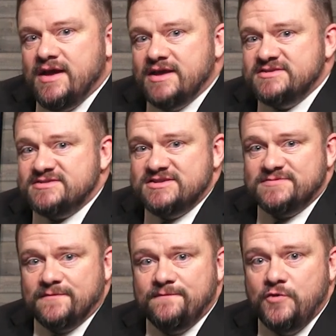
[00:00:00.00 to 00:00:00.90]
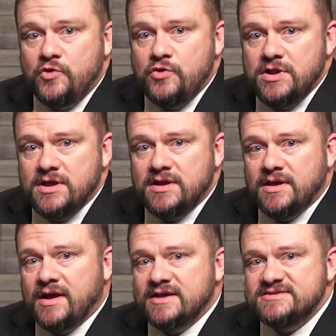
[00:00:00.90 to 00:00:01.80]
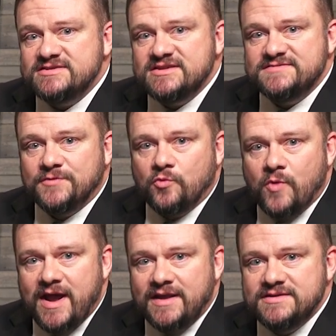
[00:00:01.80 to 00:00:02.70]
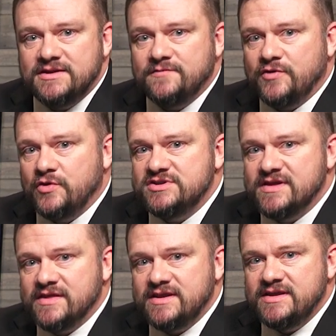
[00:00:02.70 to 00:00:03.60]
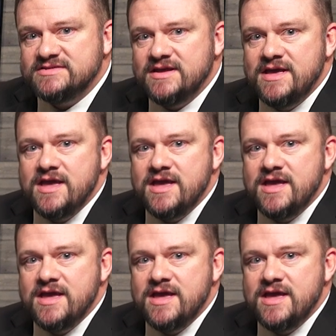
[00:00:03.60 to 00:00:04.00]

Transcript: Assistance for food, assistance for rent and for utilities,